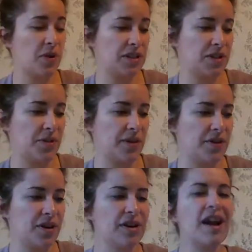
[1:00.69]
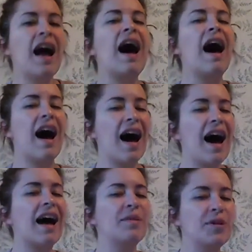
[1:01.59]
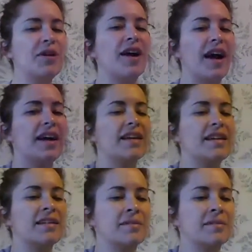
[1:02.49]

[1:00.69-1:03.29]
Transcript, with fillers: whatsoever, I'm your egg.